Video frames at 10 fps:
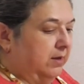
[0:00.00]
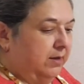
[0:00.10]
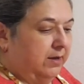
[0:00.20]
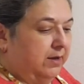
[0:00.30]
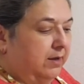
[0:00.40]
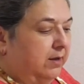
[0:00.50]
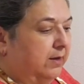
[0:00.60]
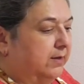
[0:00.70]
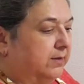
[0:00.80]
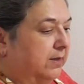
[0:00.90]
Now
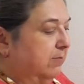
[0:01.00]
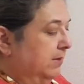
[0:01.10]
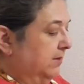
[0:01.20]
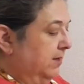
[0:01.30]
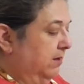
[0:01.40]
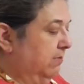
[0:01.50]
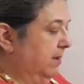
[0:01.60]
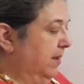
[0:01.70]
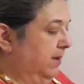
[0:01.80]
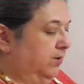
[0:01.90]
let's get my second
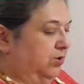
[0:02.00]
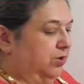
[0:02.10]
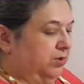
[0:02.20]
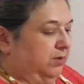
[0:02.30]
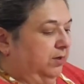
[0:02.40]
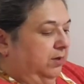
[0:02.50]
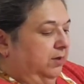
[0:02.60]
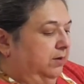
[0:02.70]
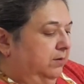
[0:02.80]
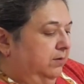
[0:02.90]
batch
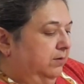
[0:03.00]
in.